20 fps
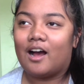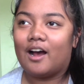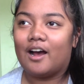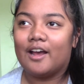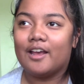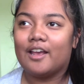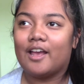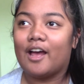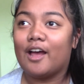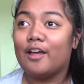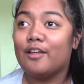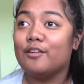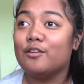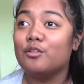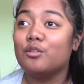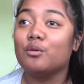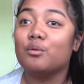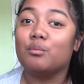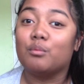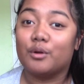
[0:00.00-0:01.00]
I
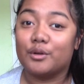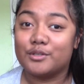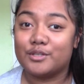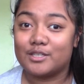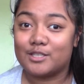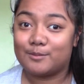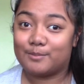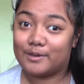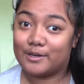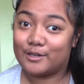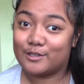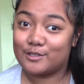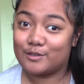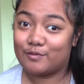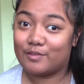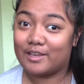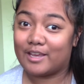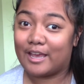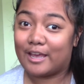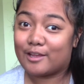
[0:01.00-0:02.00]
had the worst experience
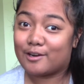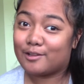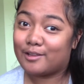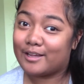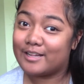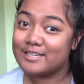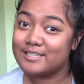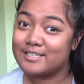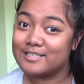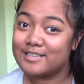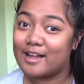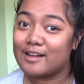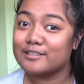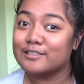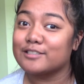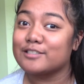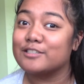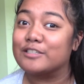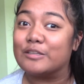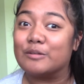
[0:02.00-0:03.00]
with the candlelight
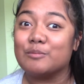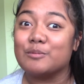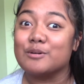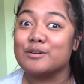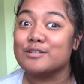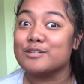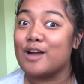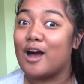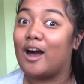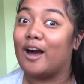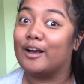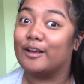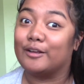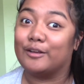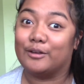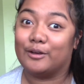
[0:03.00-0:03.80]
snacks because they were not